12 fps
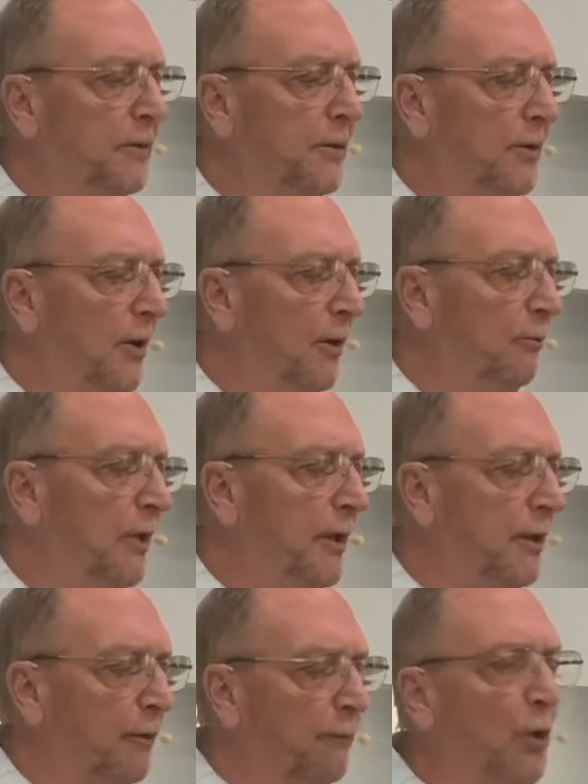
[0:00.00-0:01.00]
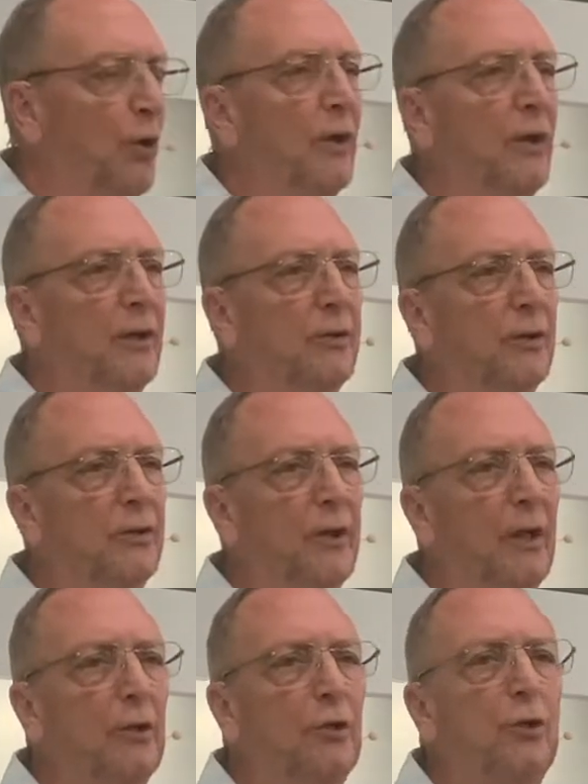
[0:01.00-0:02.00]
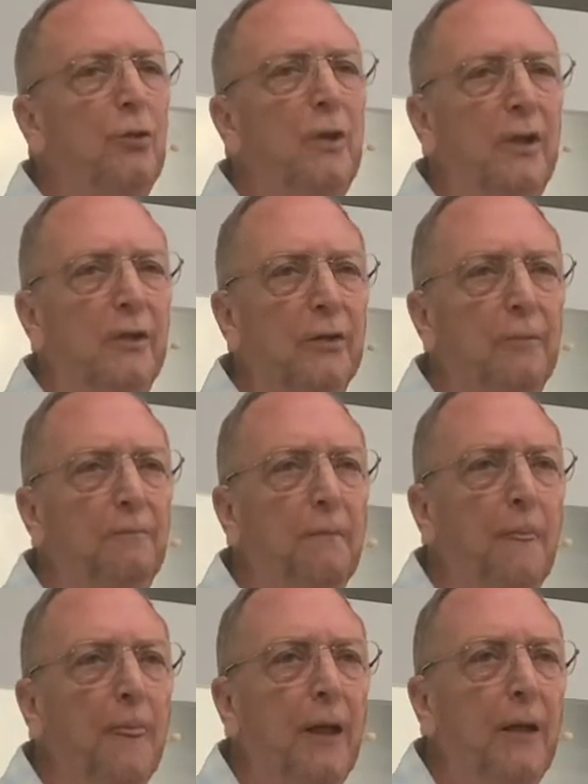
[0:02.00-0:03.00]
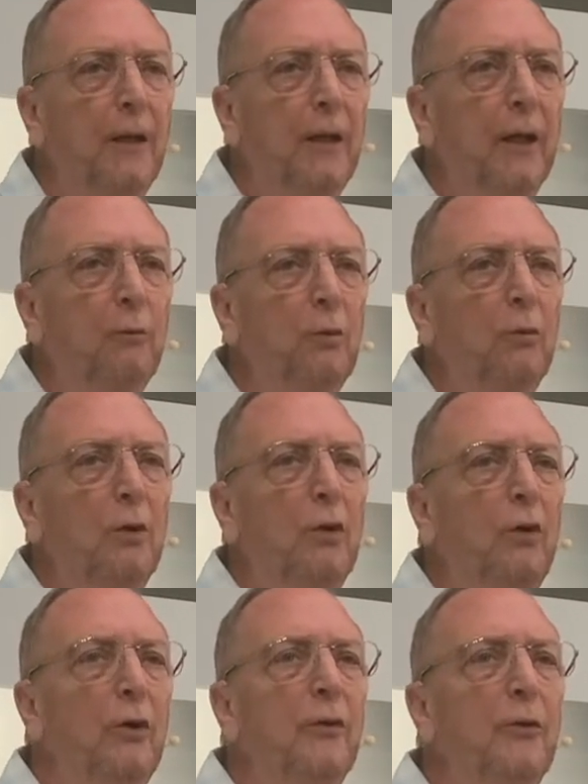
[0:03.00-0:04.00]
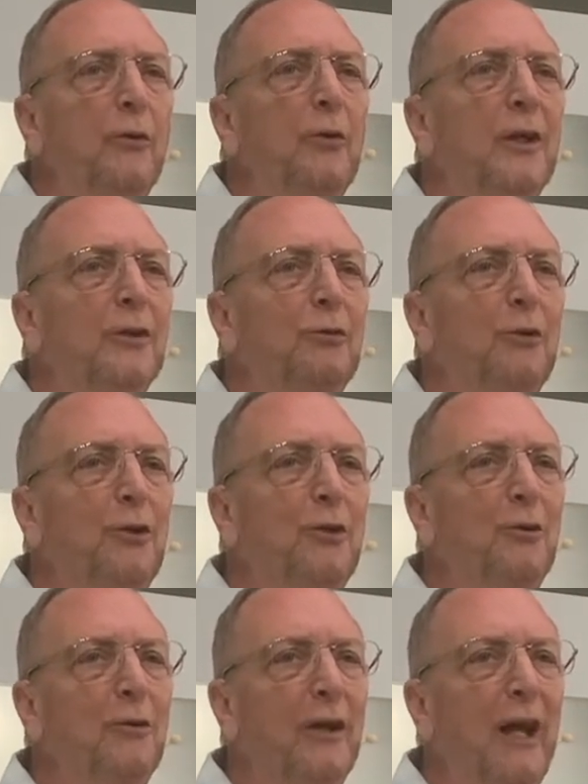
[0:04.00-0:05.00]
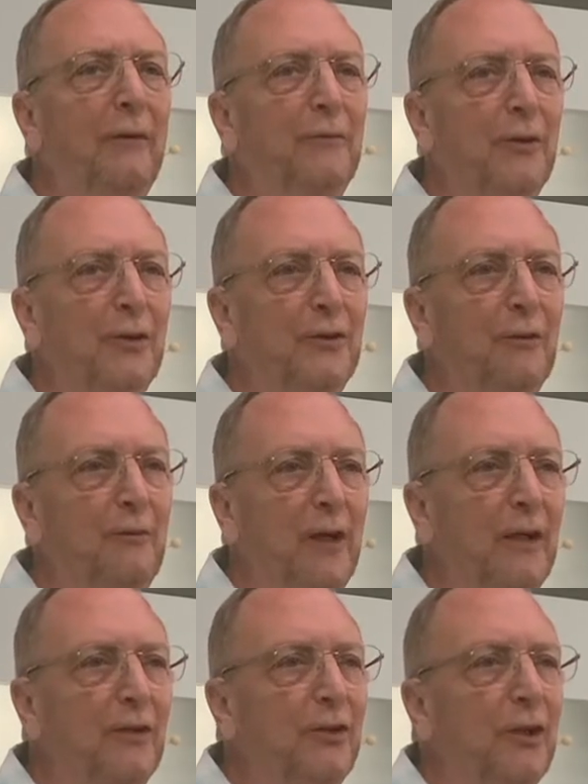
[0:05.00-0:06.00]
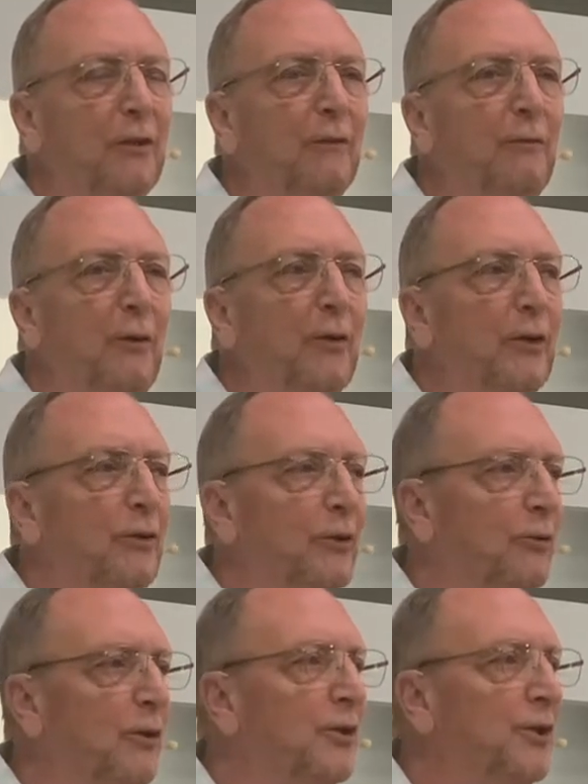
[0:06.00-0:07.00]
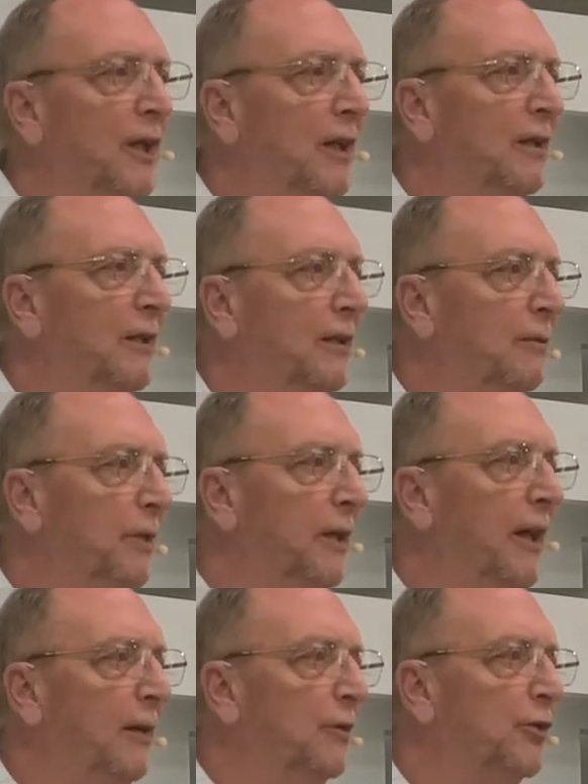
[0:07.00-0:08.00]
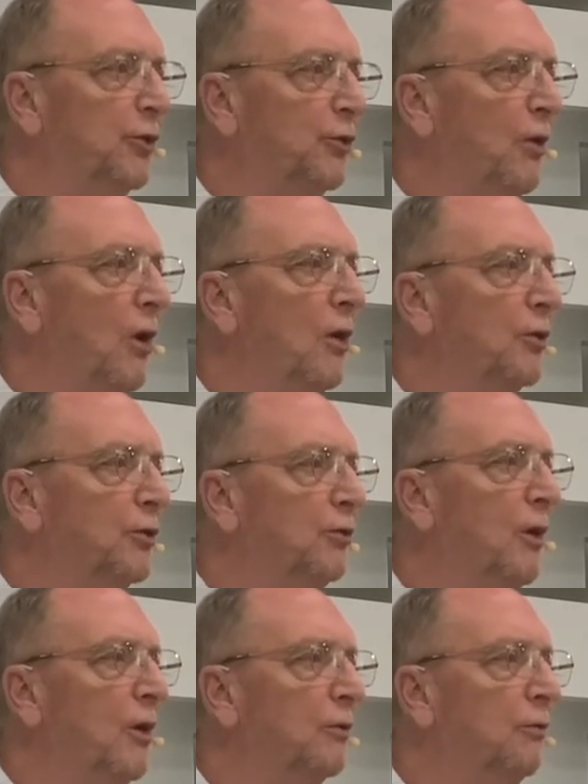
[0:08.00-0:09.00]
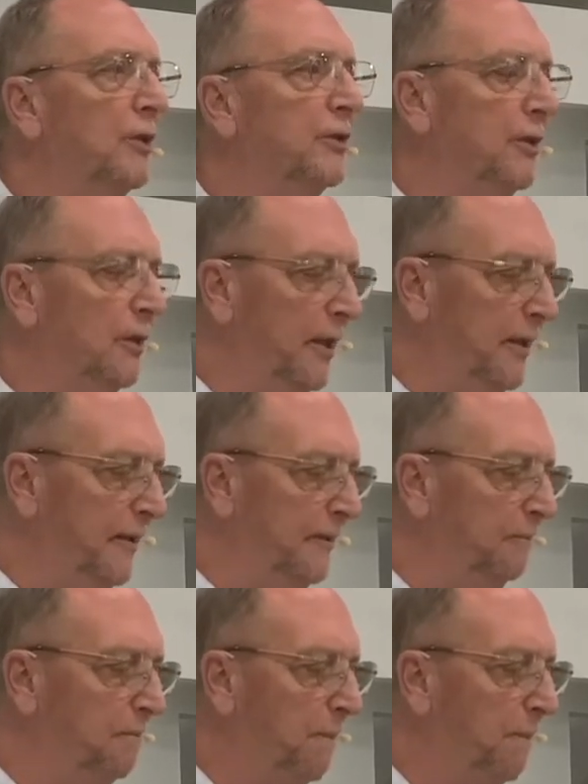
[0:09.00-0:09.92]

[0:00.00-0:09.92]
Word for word: she'd already converted, I should say, to Judaism. And we will learn through history, too, that after this event, she converted to Christianity and became a strong, strong Christian lady.